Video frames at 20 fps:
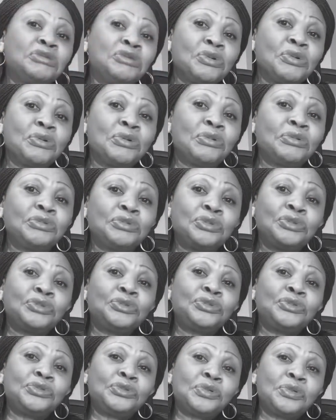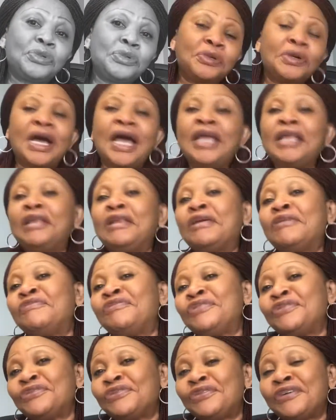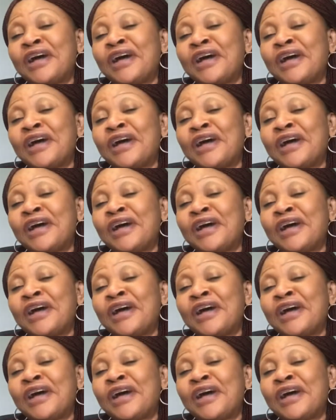to you, I love you.